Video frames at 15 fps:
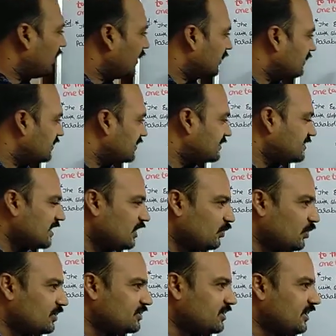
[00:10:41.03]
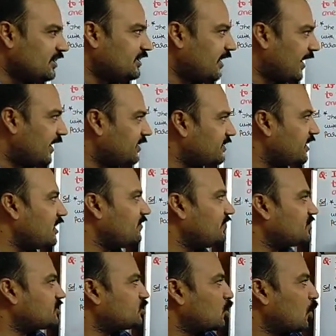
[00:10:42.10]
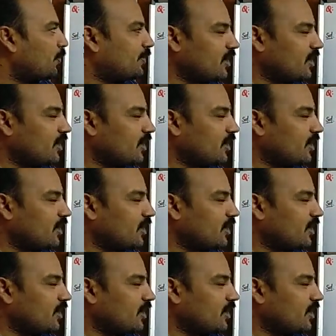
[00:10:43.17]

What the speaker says: This equation is tangent with slope